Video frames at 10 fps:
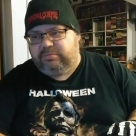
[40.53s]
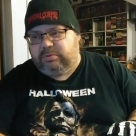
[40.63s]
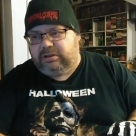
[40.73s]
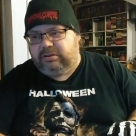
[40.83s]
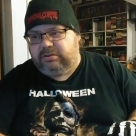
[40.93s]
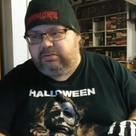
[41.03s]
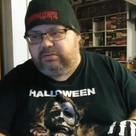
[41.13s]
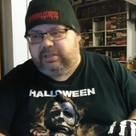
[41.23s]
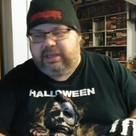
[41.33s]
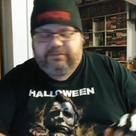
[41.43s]

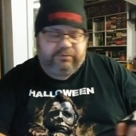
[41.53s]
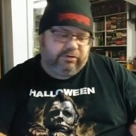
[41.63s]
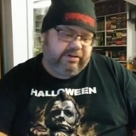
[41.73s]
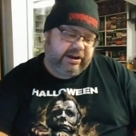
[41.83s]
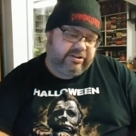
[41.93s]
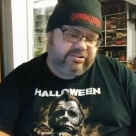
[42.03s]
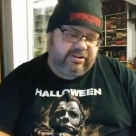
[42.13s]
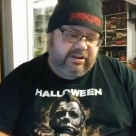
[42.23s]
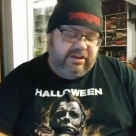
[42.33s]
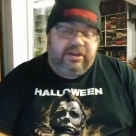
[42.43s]

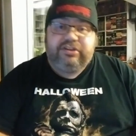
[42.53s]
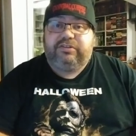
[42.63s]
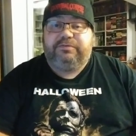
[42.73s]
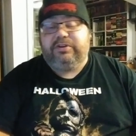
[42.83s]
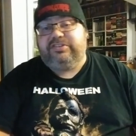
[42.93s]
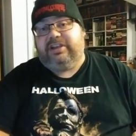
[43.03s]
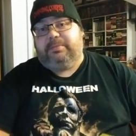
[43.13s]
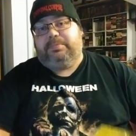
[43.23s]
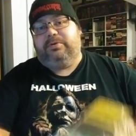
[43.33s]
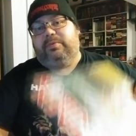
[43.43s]
So first
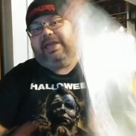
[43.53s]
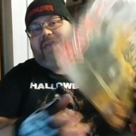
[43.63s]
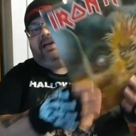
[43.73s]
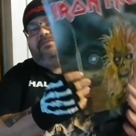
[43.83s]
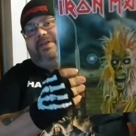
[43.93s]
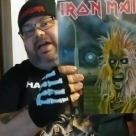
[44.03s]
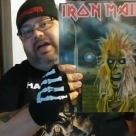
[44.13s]
up, we have